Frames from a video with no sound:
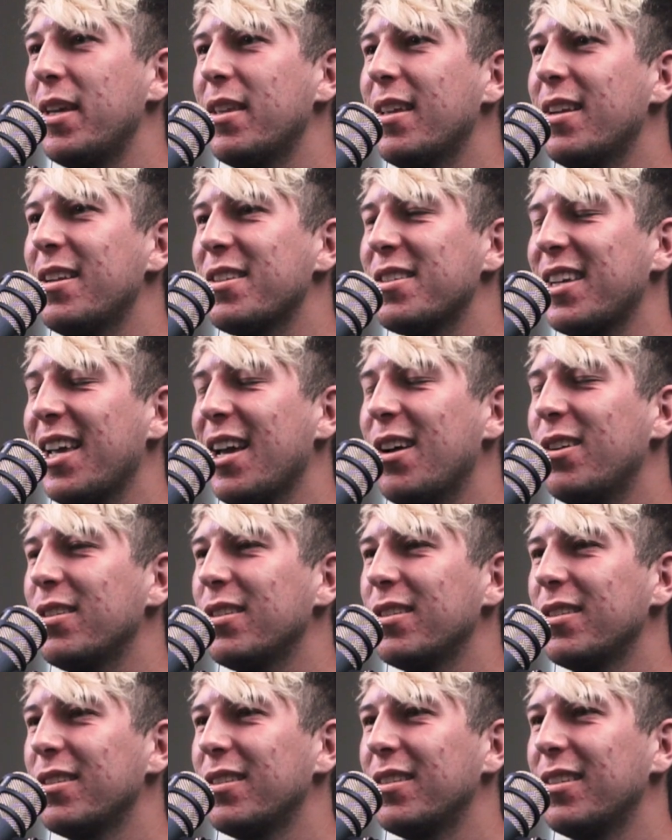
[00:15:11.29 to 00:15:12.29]
That doesn't count.
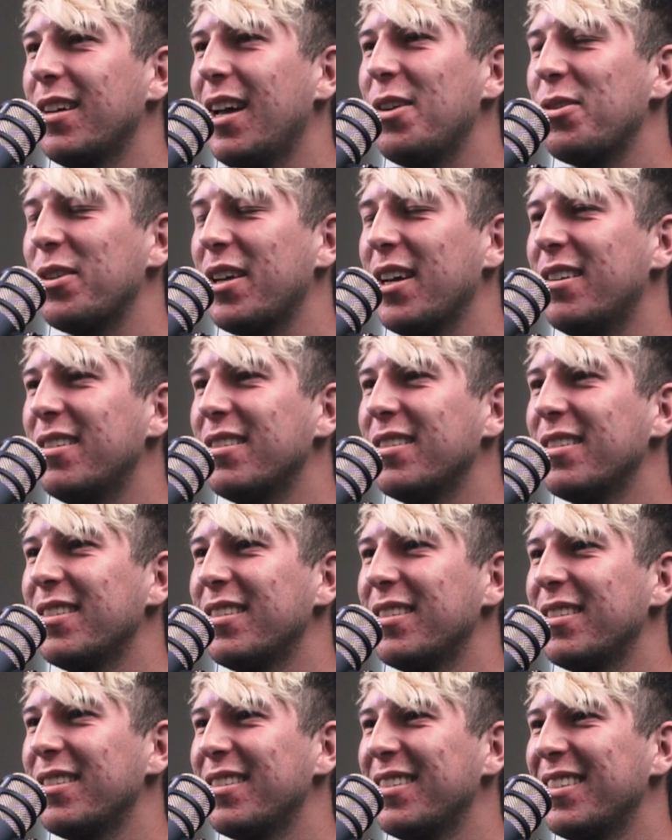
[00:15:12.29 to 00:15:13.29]
I don't count.
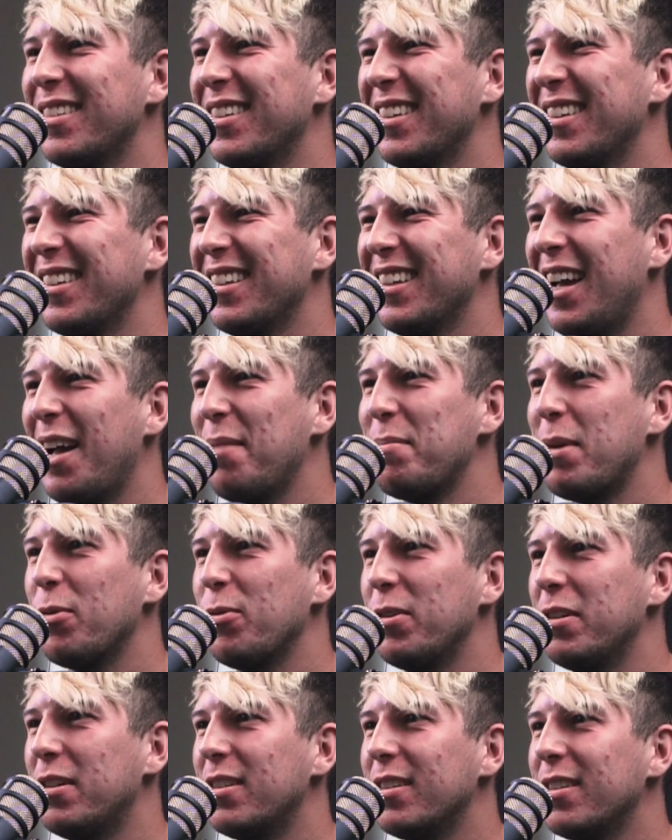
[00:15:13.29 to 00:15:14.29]
I'm not
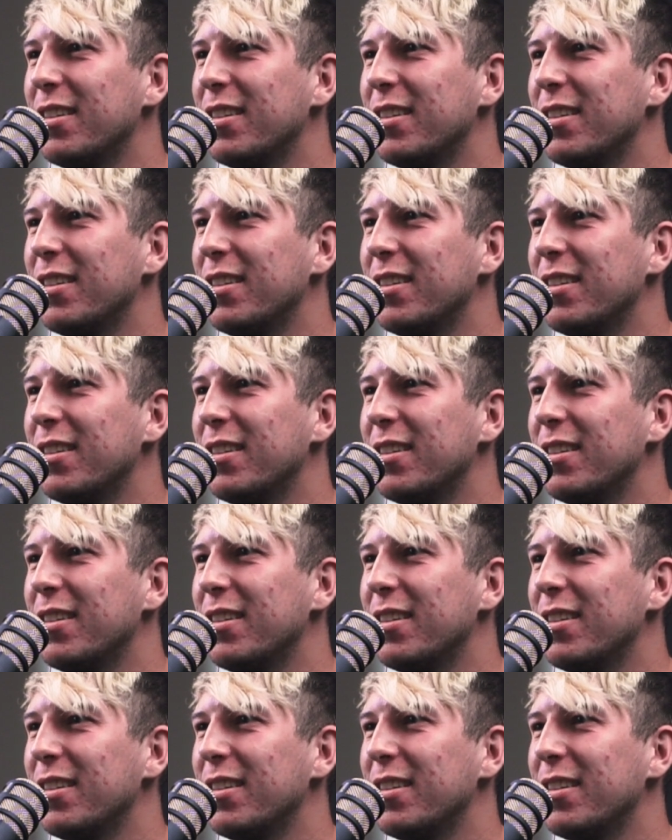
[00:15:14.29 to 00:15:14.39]
real.